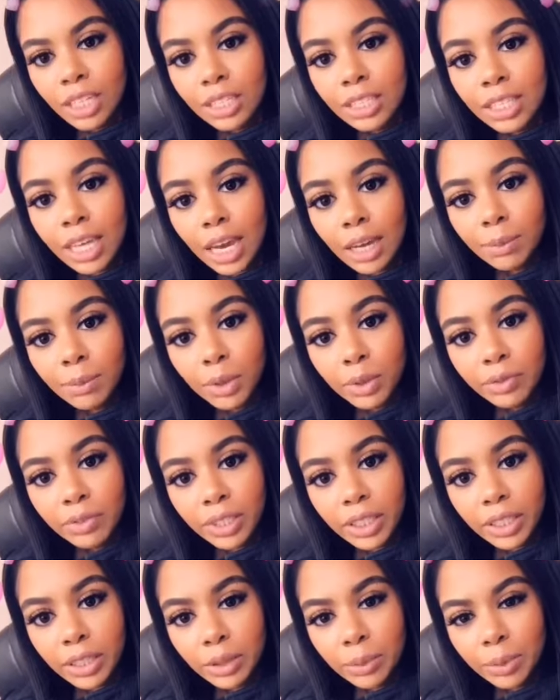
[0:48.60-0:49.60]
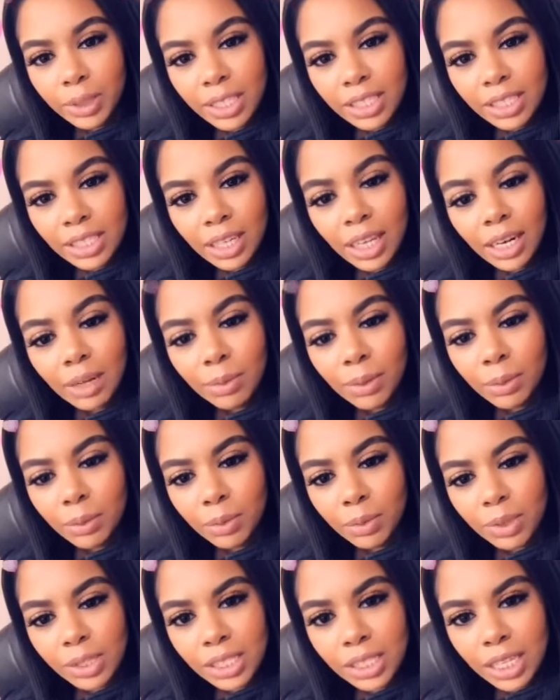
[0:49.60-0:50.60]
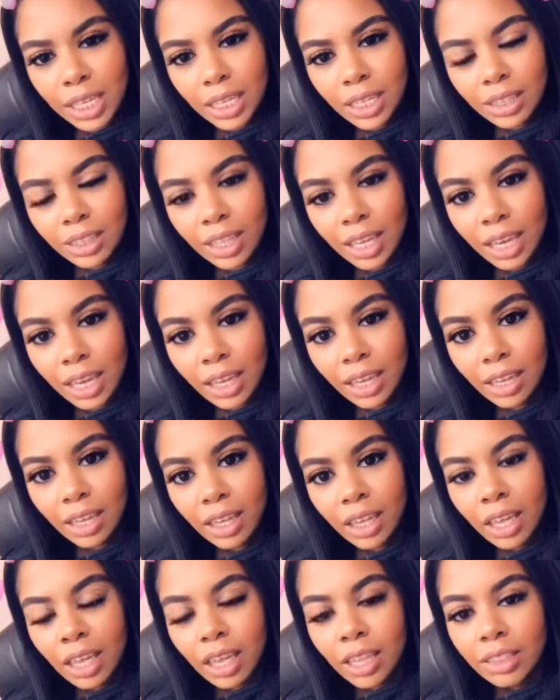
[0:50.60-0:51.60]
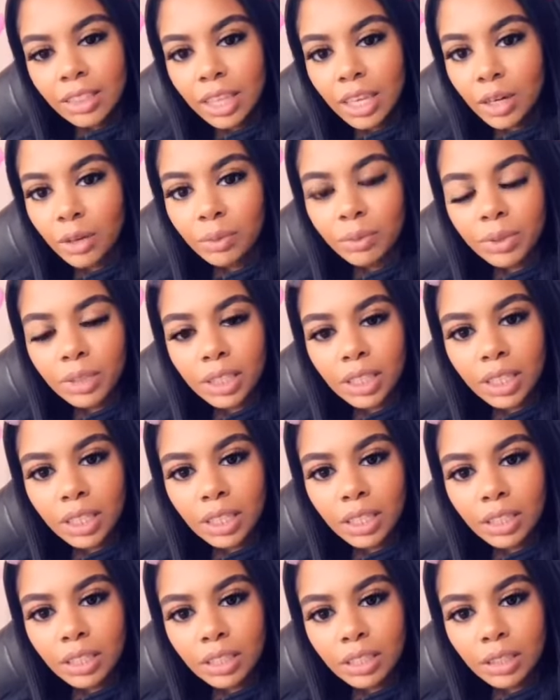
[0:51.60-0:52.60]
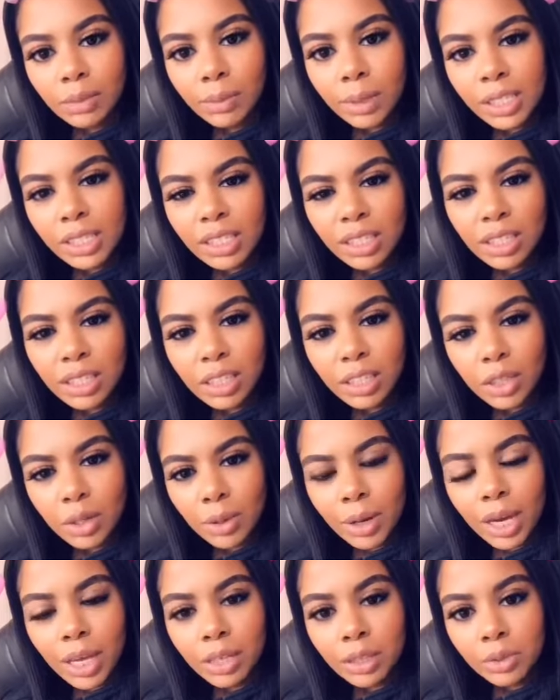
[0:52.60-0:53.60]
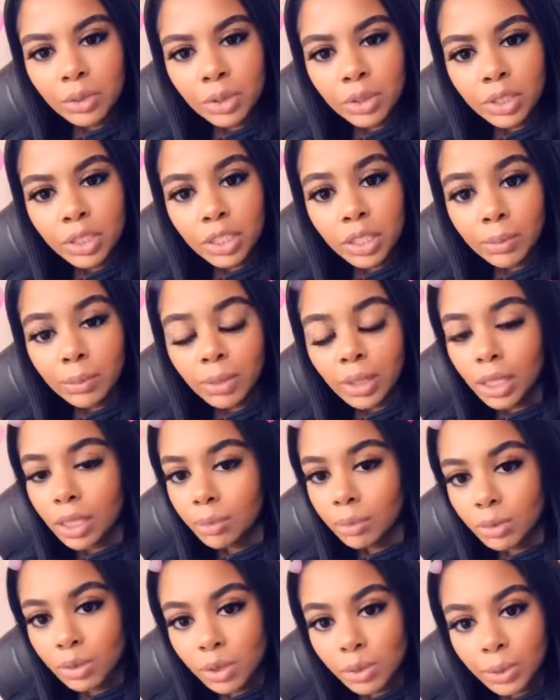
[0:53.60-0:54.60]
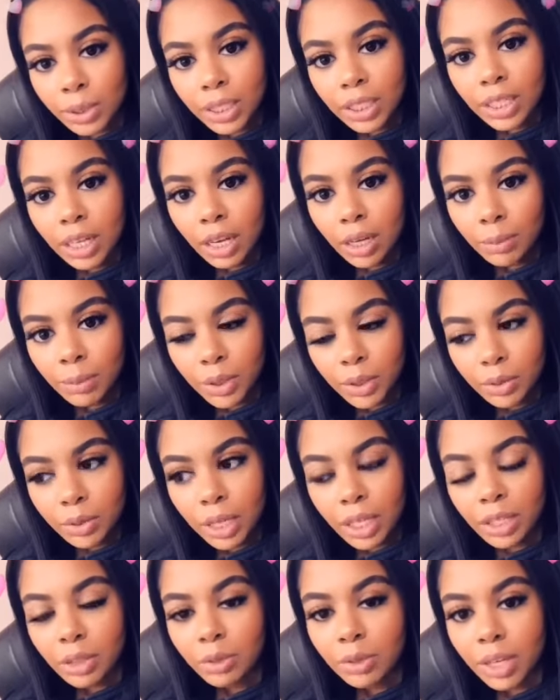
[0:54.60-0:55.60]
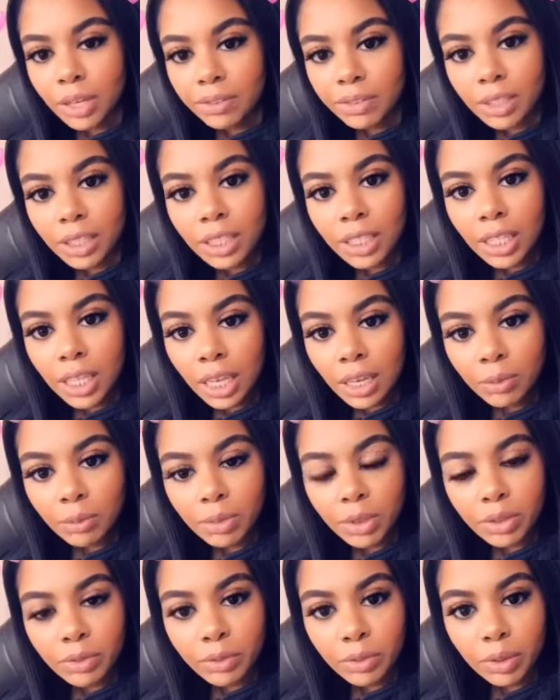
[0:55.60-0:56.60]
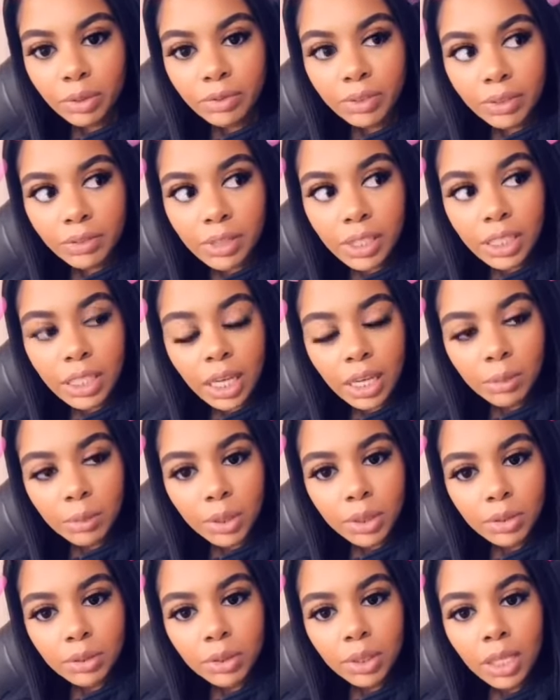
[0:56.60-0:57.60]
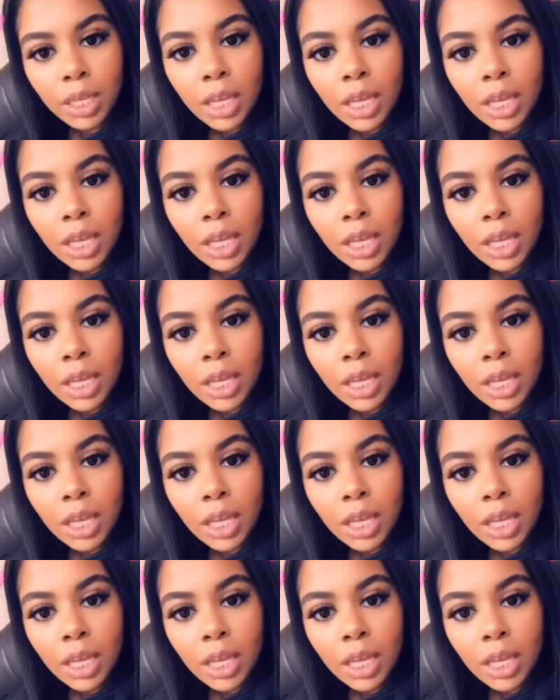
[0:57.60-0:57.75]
Dymo video because a lot of people were saying that they don't really basically know how to ship labels with the Dymo, and you definitely can with the 450 Dymo.